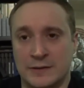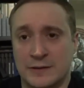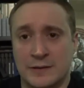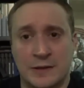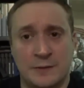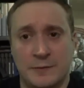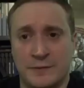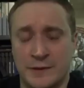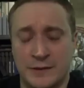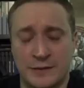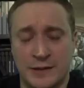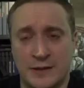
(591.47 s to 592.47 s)
Just like with
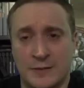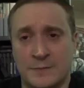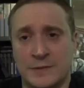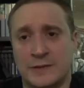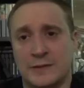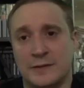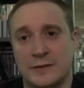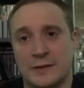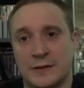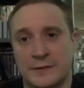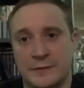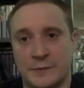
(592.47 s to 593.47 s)
video games,
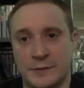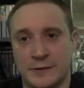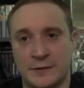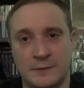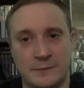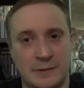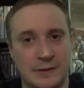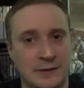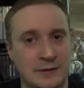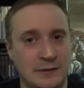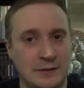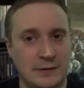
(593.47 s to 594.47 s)
if you want the
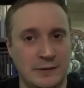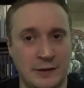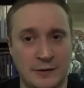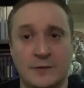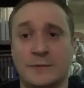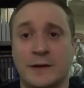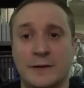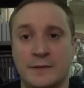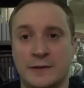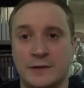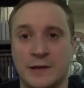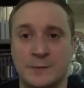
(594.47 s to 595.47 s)
harder to
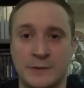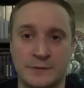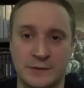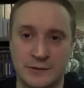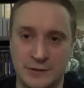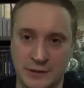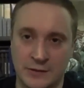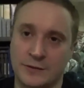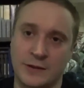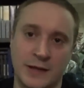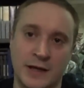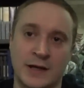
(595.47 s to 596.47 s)
find video games. You have to
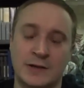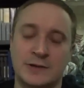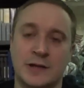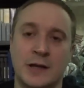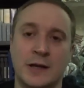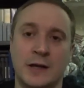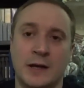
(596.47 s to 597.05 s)
shell out the cash.